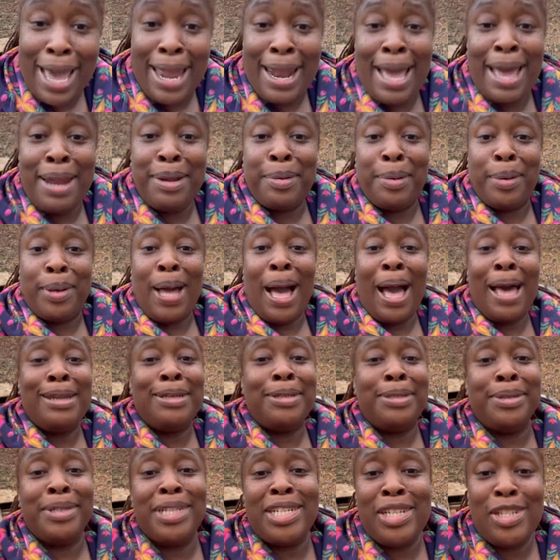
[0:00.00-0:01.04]
adequate collard
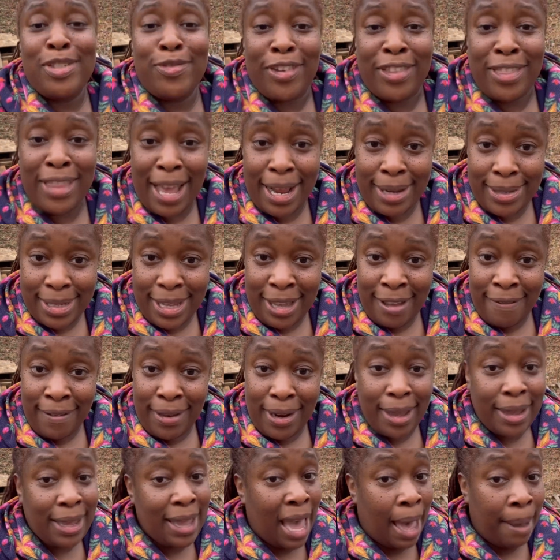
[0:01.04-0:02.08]
greens for Thanksgiving
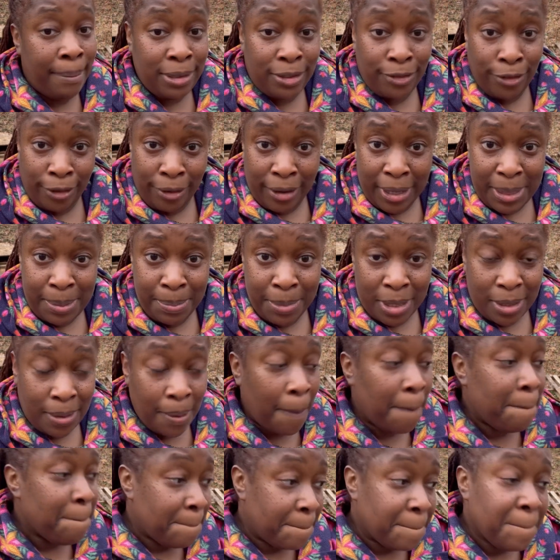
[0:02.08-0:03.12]
and cabbage for Christmas,
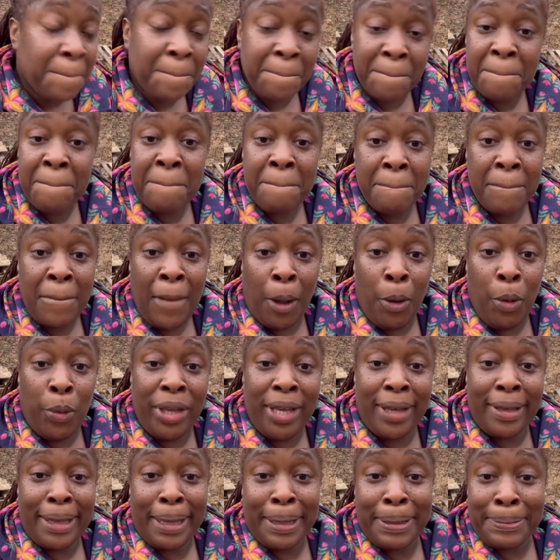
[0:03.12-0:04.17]
we
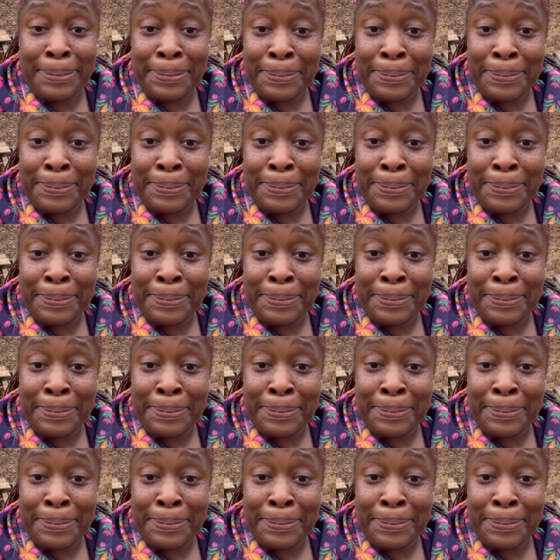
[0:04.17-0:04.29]
good.